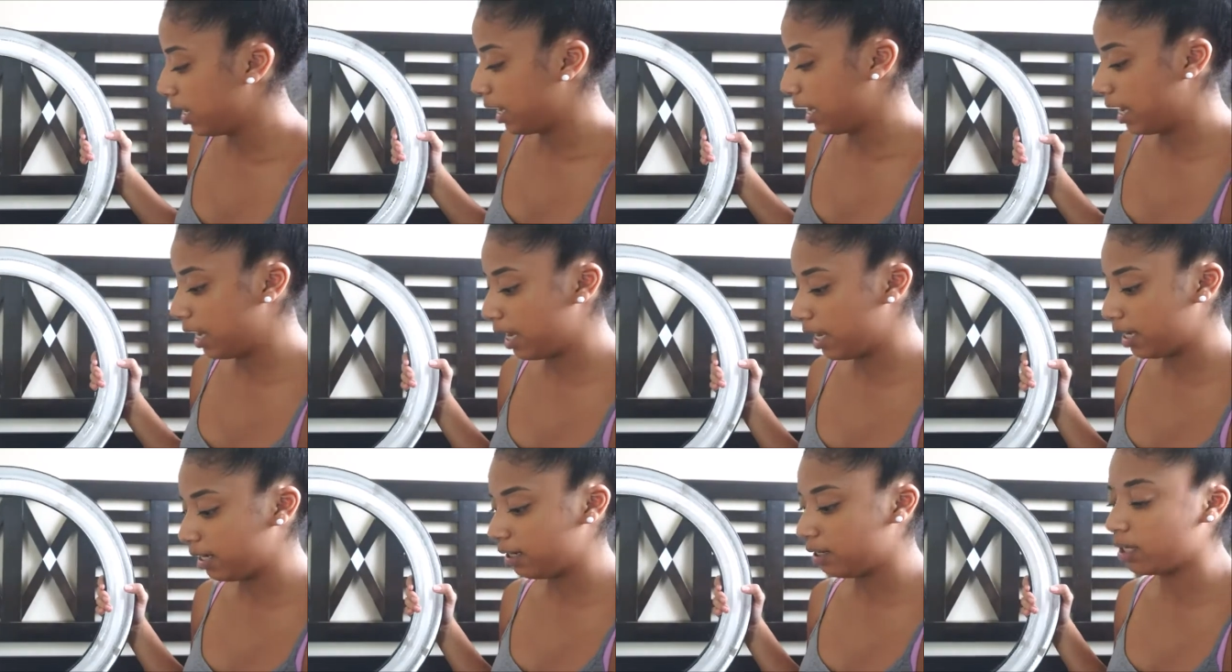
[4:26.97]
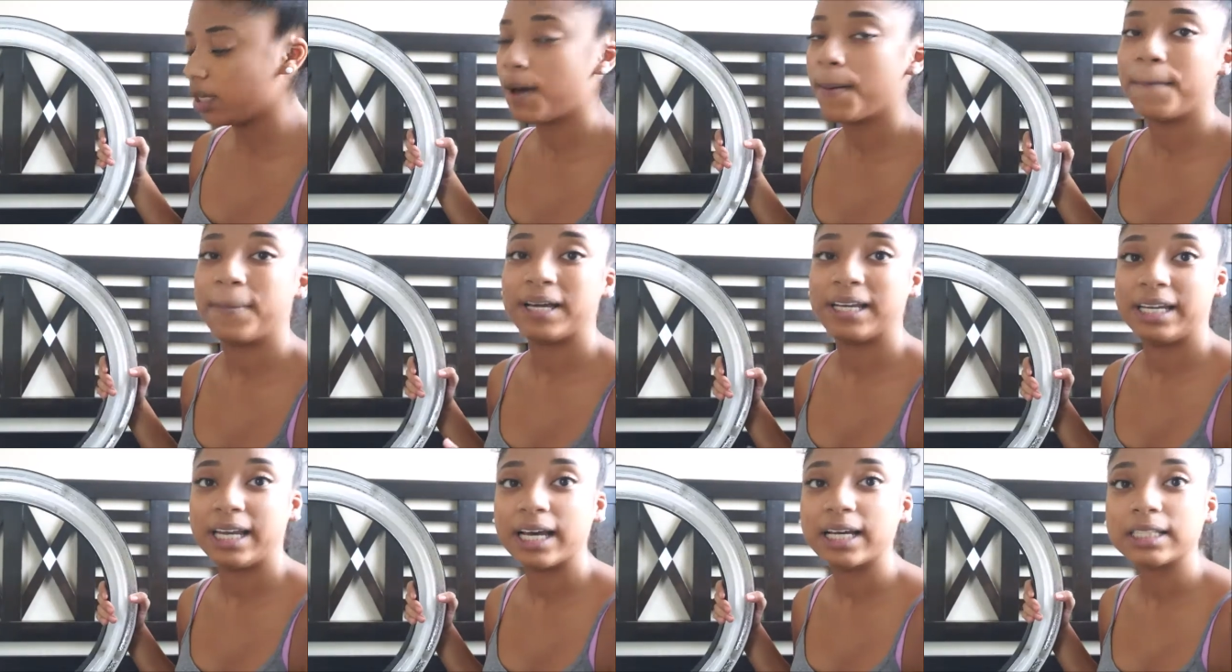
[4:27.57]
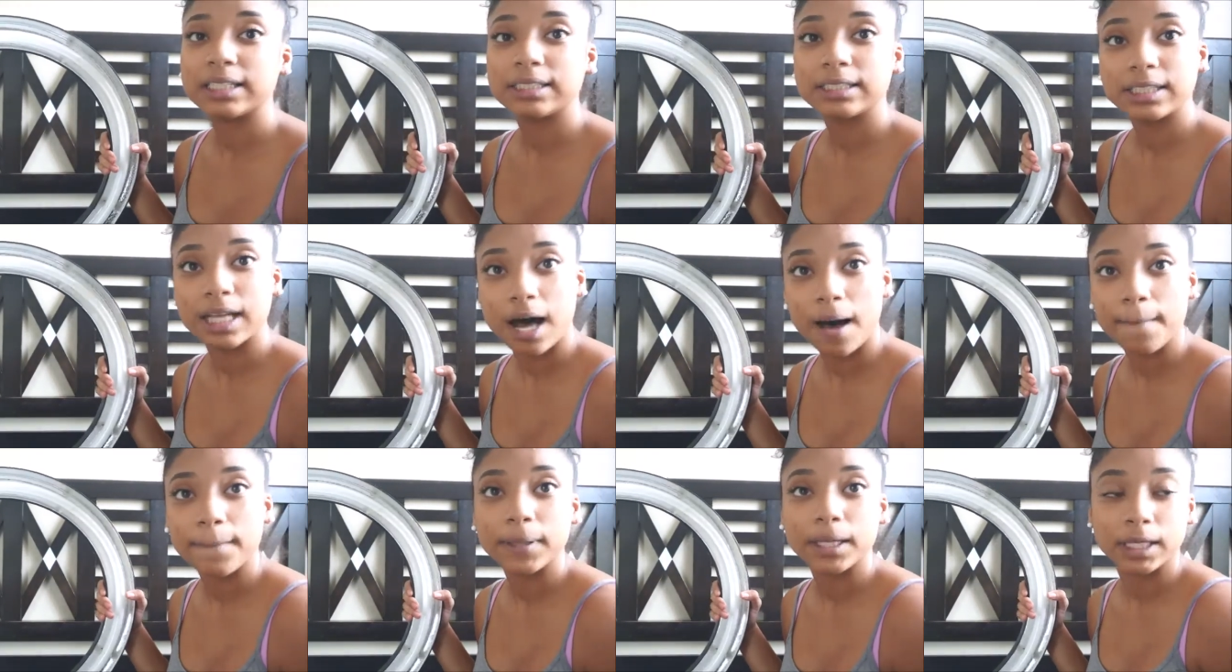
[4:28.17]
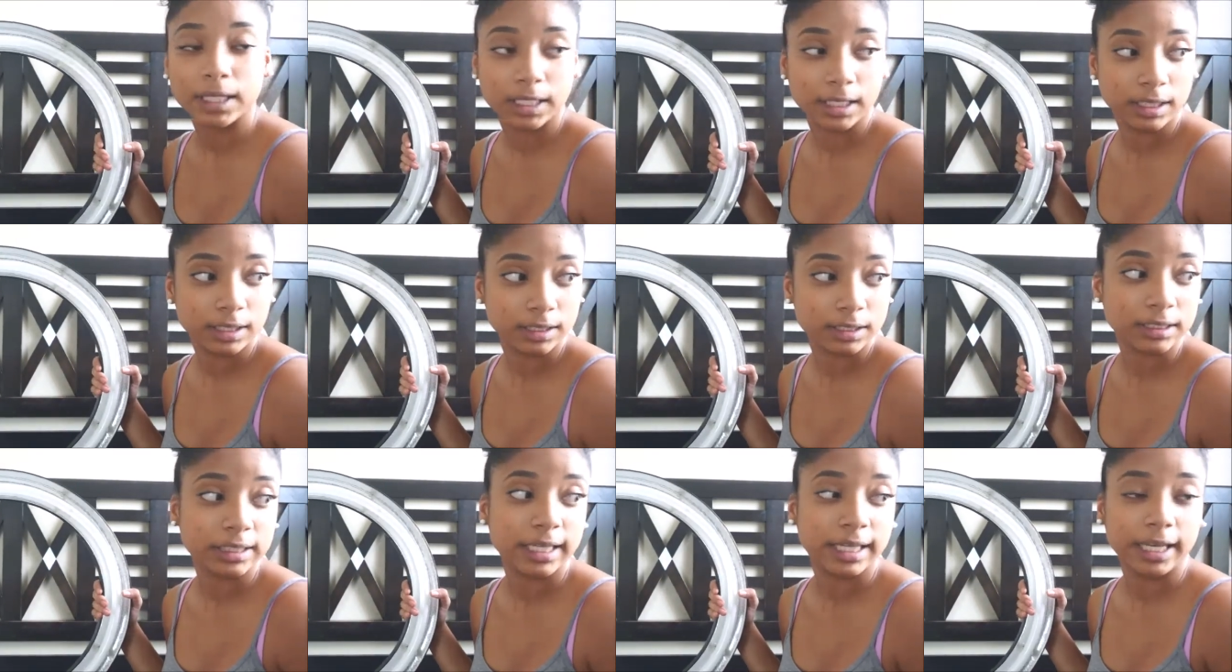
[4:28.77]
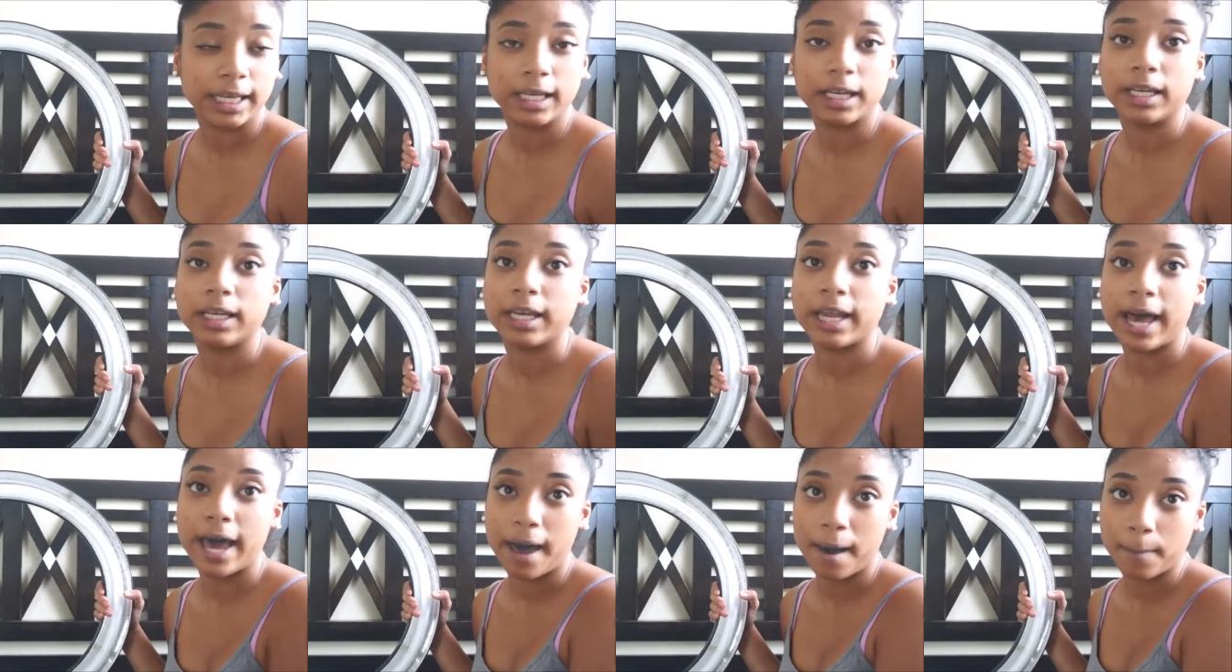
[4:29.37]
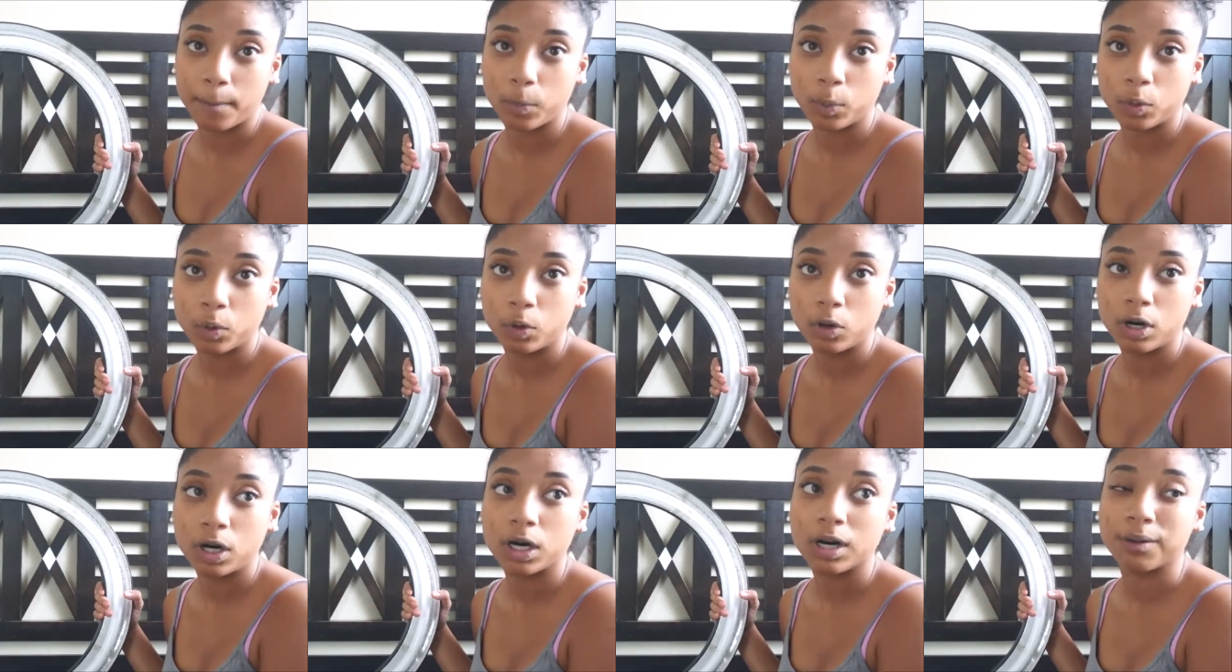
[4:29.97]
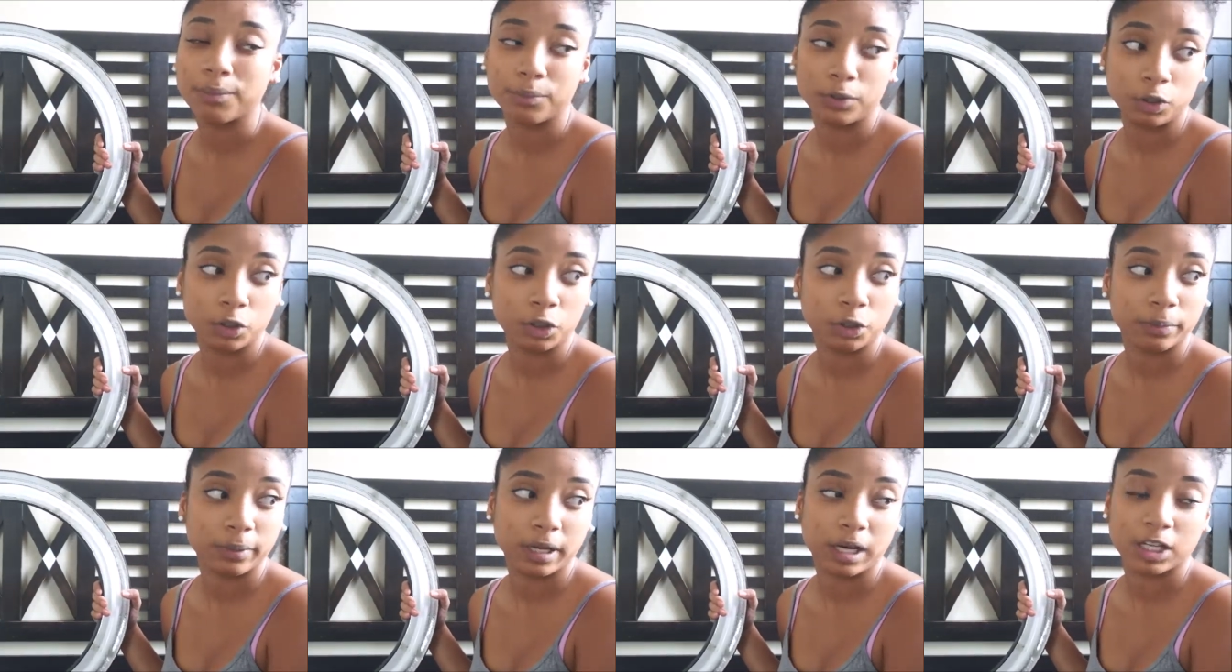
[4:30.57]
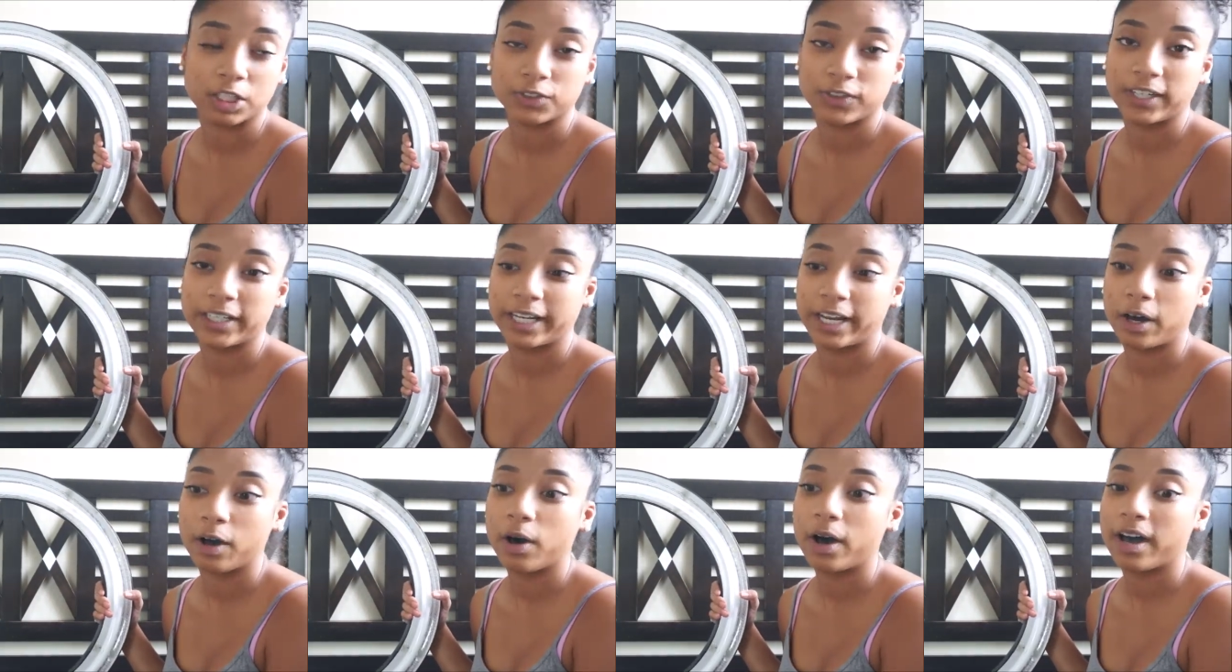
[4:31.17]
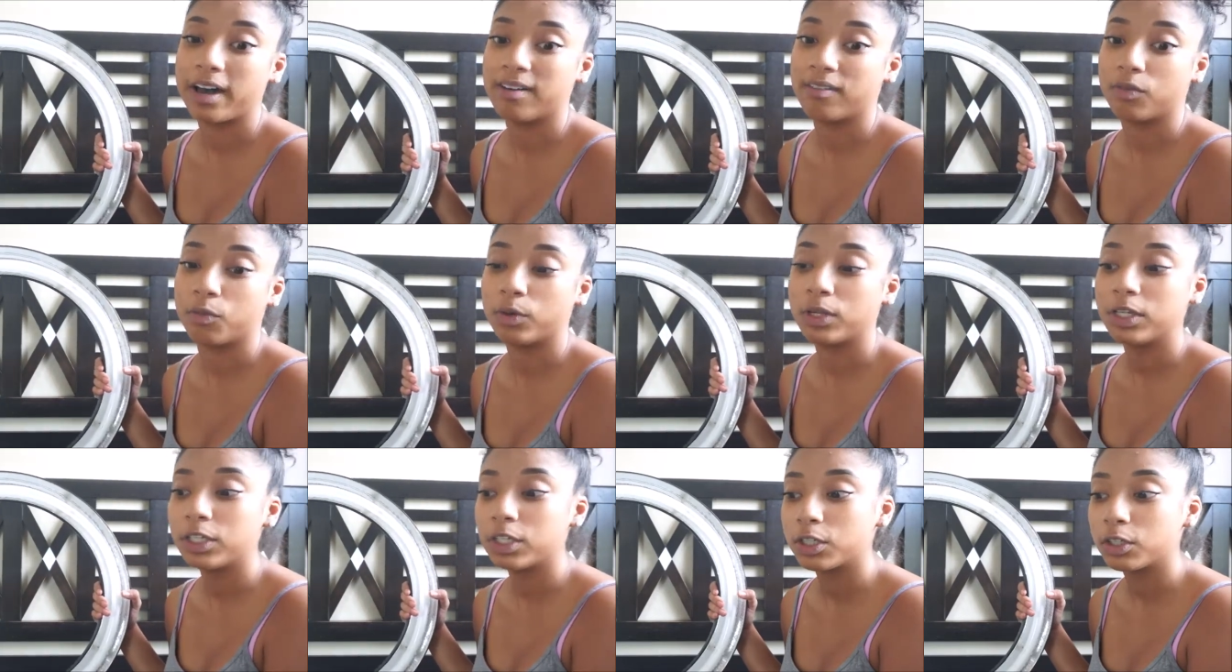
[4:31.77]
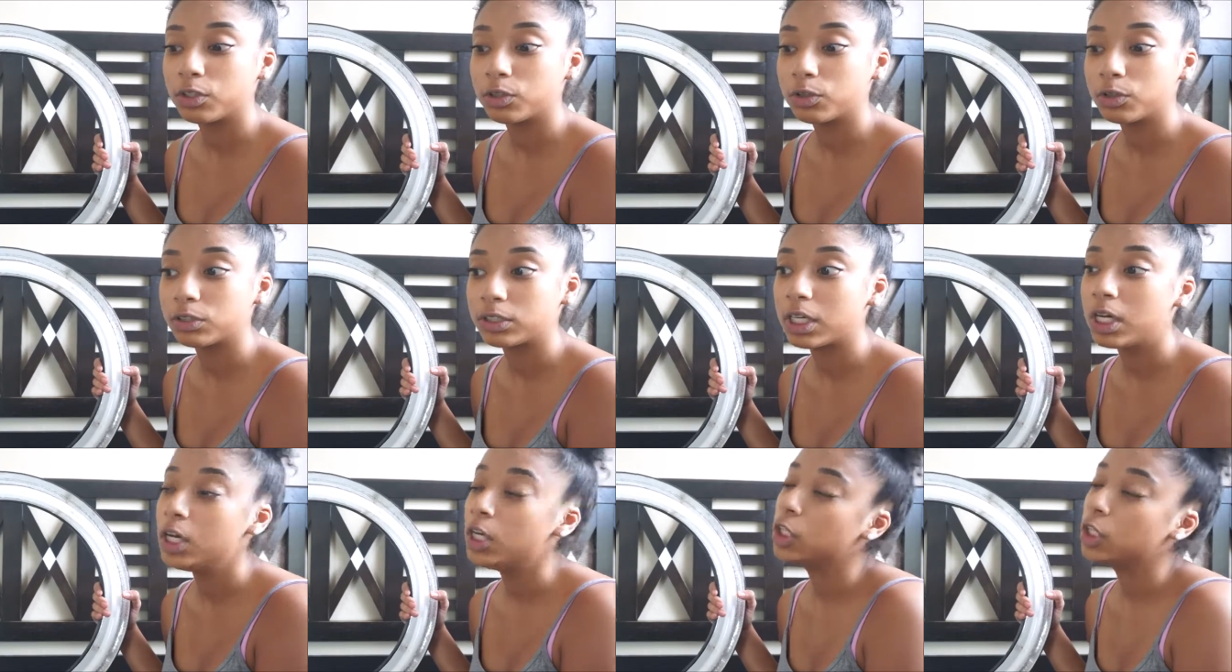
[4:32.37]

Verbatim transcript: And my next stop is getting an Apple computer because right now I have Windows.